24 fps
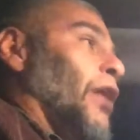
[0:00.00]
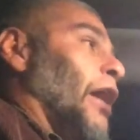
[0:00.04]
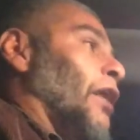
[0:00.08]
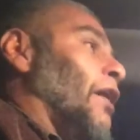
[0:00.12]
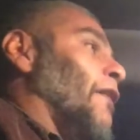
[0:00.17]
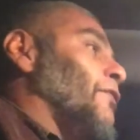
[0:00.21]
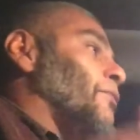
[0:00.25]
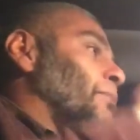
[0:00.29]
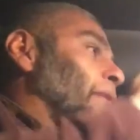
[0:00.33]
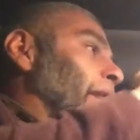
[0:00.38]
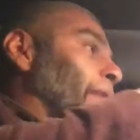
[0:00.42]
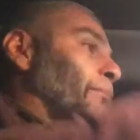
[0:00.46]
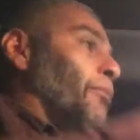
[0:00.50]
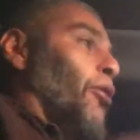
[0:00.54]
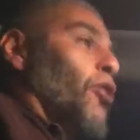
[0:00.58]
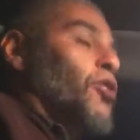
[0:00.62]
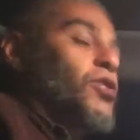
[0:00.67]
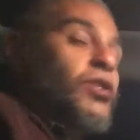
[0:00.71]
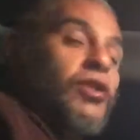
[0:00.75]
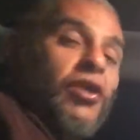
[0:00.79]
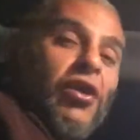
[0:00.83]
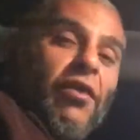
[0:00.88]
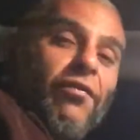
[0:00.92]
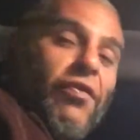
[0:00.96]
I don't have to be the
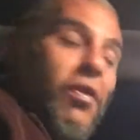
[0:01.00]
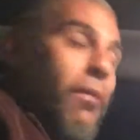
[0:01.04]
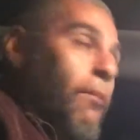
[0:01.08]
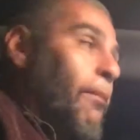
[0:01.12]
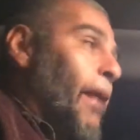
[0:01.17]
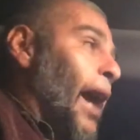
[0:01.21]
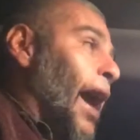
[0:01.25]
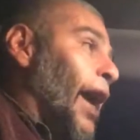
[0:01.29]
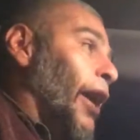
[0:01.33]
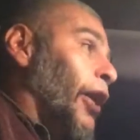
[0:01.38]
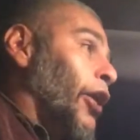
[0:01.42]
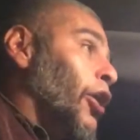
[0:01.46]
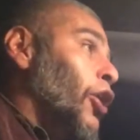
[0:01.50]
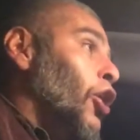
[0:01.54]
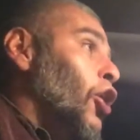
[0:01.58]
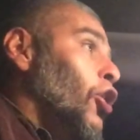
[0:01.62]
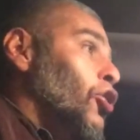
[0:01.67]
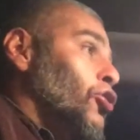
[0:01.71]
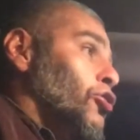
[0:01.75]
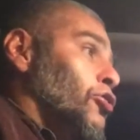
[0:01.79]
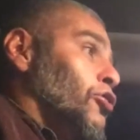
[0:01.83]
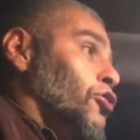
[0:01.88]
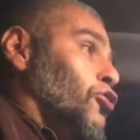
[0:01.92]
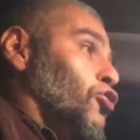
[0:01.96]
mercy of the buyer
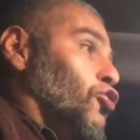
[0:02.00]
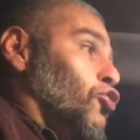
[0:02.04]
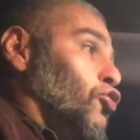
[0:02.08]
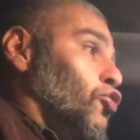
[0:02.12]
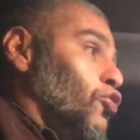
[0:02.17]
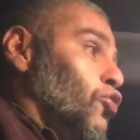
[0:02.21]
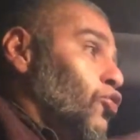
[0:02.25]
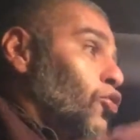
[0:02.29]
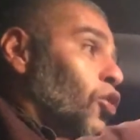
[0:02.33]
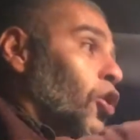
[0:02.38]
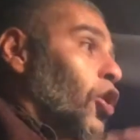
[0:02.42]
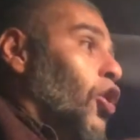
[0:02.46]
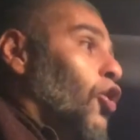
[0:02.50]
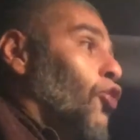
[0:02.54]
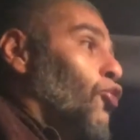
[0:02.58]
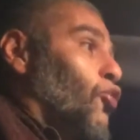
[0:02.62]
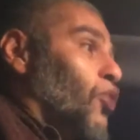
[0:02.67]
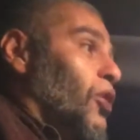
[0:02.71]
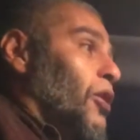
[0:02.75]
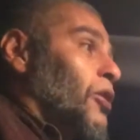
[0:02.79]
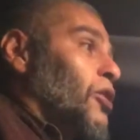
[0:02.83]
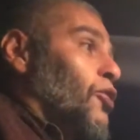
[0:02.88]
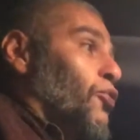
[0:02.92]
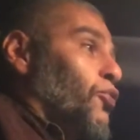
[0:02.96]
to
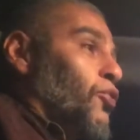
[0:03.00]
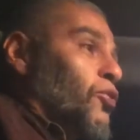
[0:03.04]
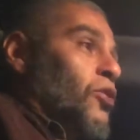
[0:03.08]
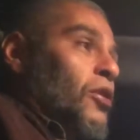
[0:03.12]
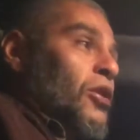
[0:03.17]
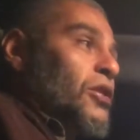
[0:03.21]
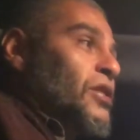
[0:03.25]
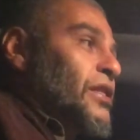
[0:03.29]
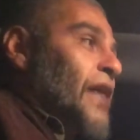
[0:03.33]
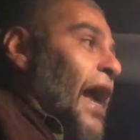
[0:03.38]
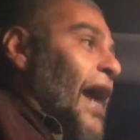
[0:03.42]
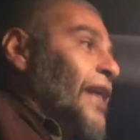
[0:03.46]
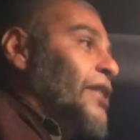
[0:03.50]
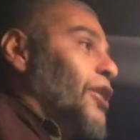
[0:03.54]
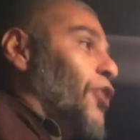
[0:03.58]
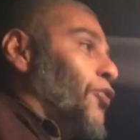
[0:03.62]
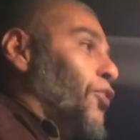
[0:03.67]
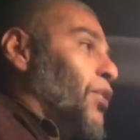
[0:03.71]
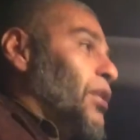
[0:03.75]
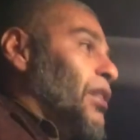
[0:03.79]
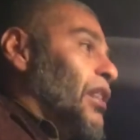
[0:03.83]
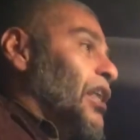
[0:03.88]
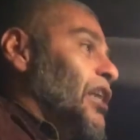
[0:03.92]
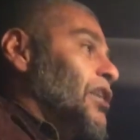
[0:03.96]
re- sign the
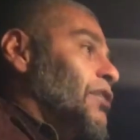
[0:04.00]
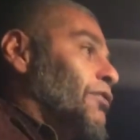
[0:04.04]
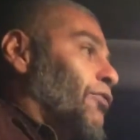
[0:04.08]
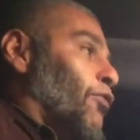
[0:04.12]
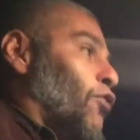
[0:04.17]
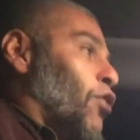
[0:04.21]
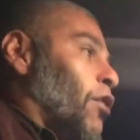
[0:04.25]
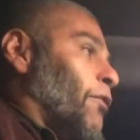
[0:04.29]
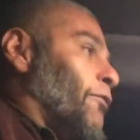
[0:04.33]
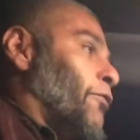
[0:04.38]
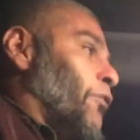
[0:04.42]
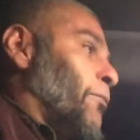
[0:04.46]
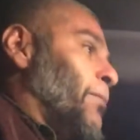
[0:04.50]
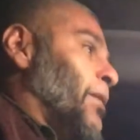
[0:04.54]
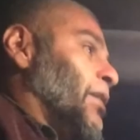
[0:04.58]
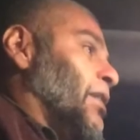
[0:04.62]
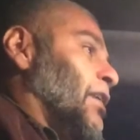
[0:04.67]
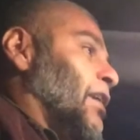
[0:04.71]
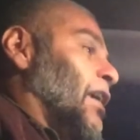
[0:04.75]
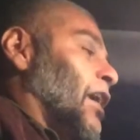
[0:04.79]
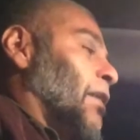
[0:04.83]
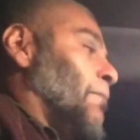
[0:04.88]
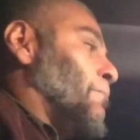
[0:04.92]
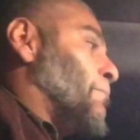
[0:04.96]
release form for me
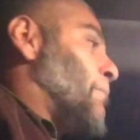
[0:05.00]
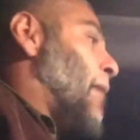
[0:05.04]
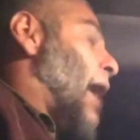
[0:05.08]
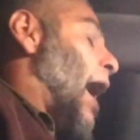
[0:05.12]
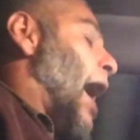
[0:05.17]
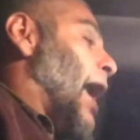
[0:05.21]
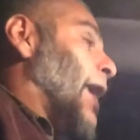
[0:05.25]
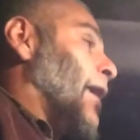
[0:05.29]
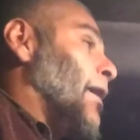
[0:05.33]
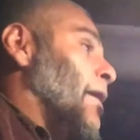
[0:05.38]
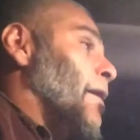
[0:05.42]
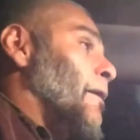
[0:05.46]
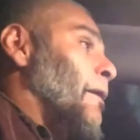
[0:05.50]
to get my